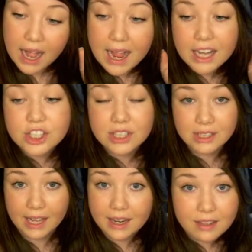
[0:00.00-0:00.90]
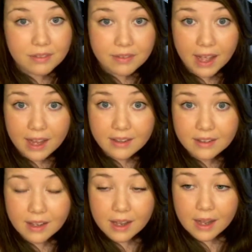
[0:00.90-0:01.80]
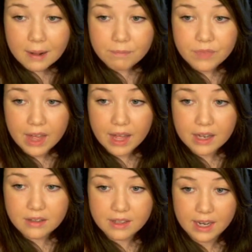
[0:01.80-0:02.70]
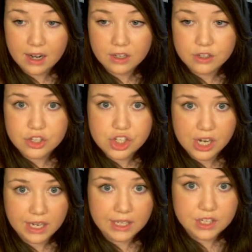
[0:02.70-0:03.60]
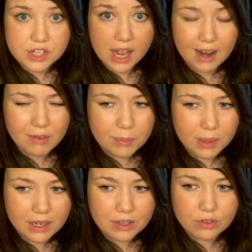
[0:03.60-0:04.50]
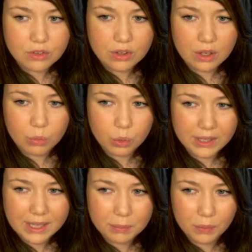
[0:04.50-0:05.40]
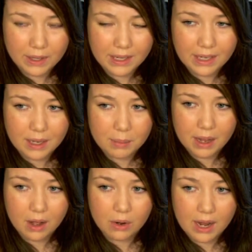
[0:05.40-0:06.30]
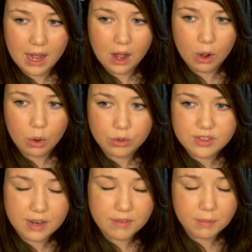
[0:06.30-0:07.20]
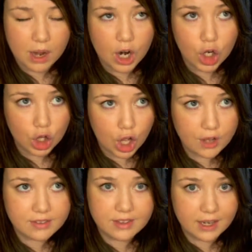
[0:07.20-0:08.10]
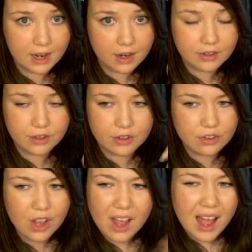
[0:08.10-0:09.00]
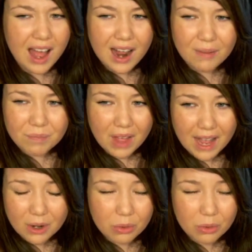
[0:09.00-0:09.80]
actually like the fact that the characters changed. Everybody's really complaining about how Stephenie Meyer lost the characters. I